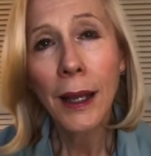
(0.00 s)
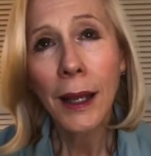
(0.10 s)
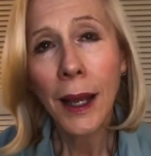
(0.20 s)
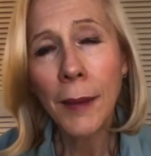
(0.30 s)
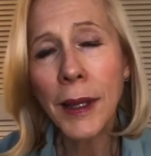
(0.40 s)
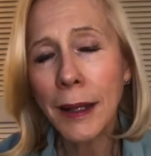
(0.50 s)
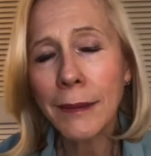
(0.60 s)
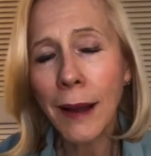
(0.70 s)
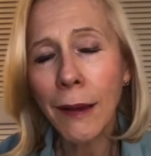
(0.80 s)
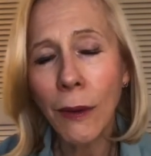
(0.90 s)
I mean,
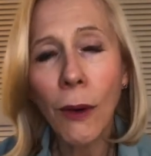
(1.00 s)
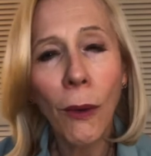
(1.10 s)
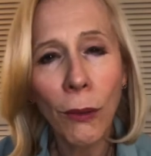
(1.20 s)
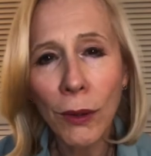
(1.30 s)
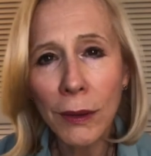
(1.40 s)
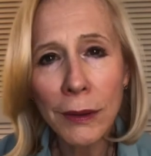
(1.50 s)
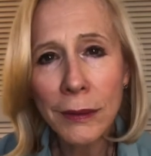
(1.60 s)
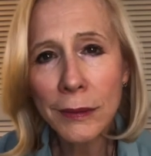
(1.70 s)
I look older,